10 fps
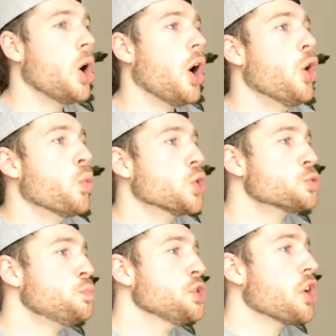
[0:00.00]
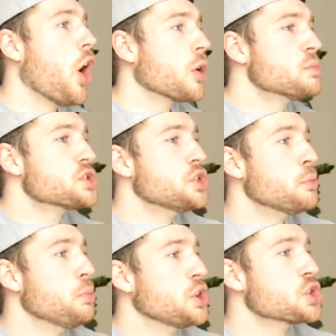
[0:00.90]
I want big arms and a
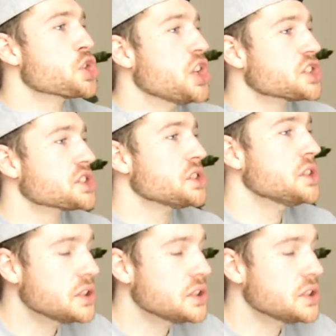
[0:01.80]
big chest.